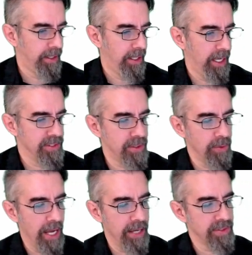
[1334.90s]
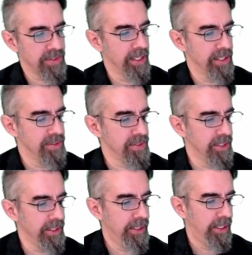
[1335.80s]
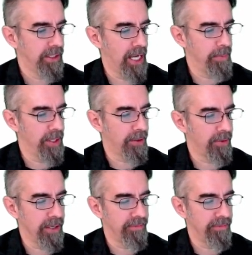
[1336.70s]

And so now it says, Library Creator